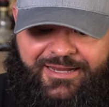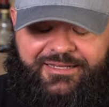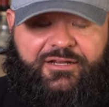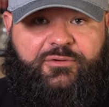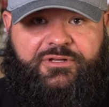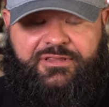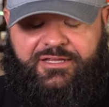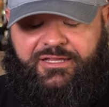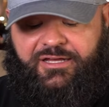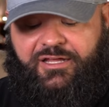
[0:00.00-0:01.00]
I didn't know what to
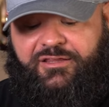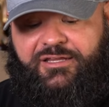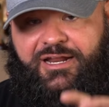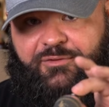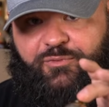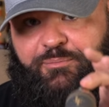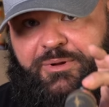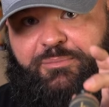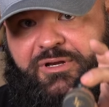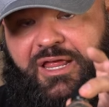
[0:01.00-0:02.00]
think other than I
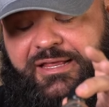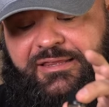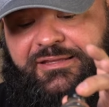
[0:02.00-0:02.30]
remembered liking